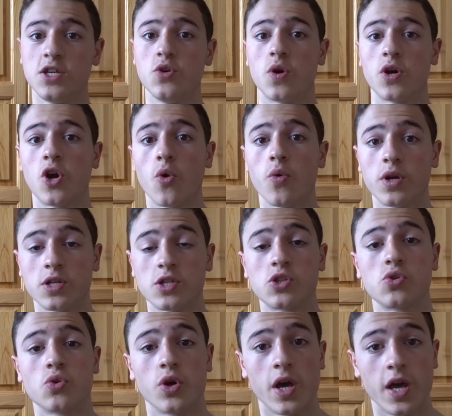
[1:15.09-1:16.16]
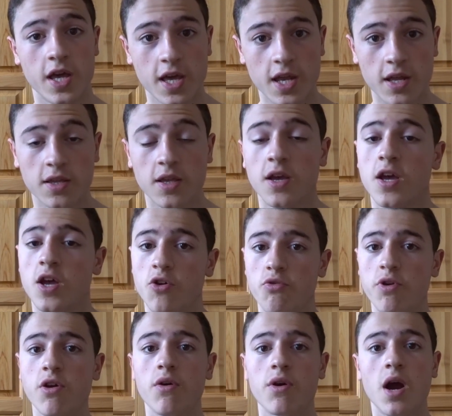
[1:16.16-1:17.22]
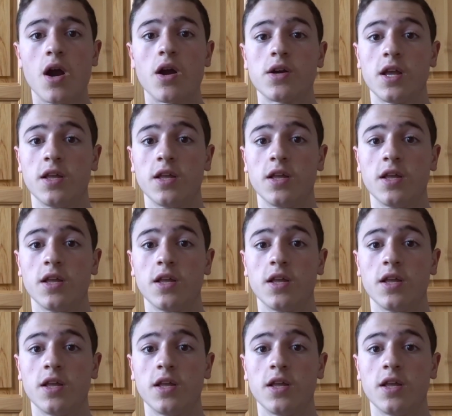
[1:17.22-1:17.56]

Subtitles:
you are going to hit it real hard,